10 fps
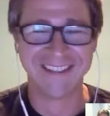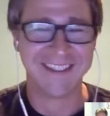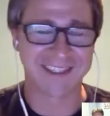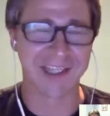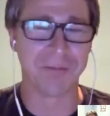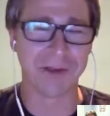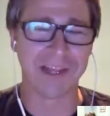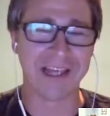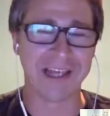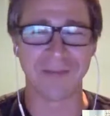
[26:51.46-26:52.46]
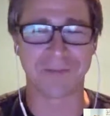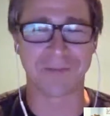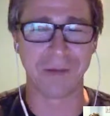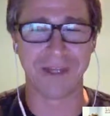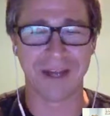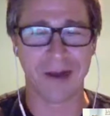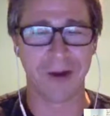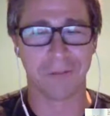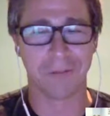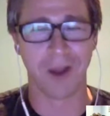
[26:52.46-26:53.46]
Somewhere like somebody's probably getting Aaron
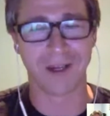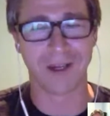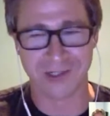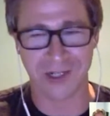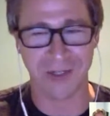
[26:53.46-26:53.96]
Brockovich on the